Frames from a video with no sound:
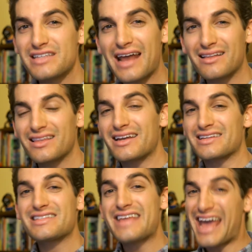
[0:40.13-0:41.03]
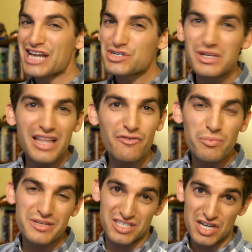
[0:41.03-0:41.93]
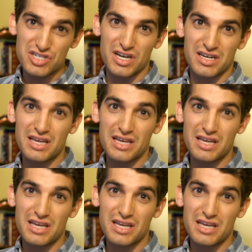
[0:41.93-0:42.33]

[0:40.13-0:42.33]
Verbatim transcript: data analytics, the entry level position,